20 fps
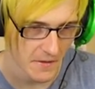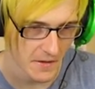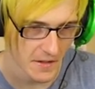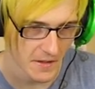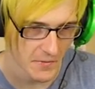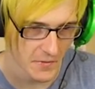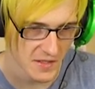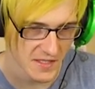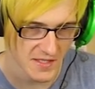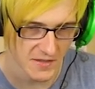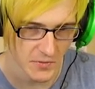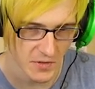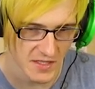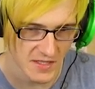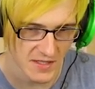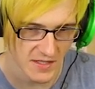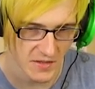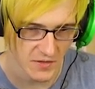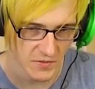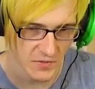Alright, what's,
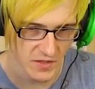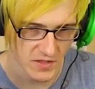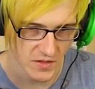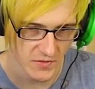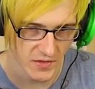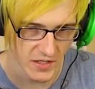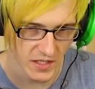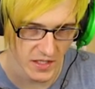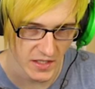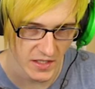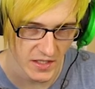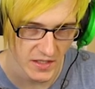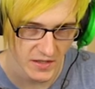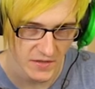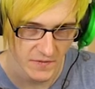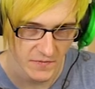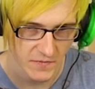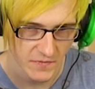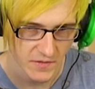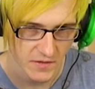what's, what's over here?
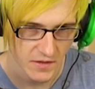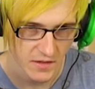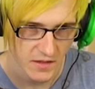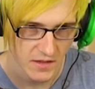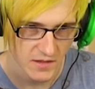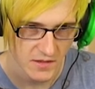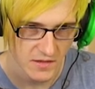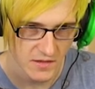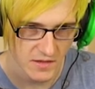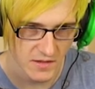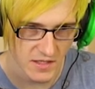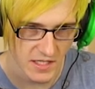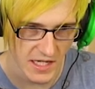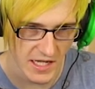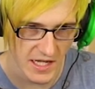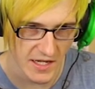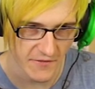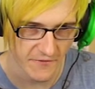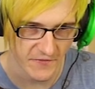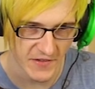
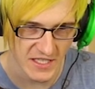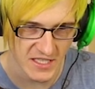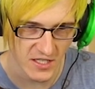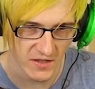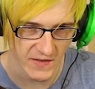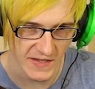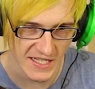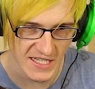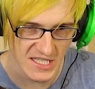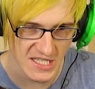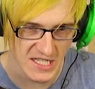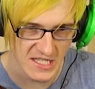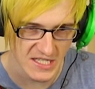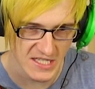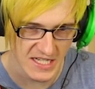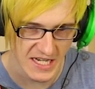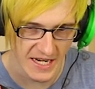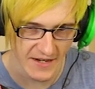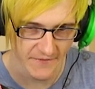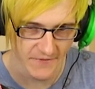Dang, ventilation
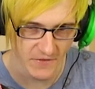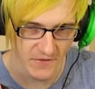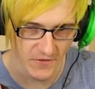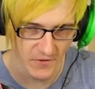shaft.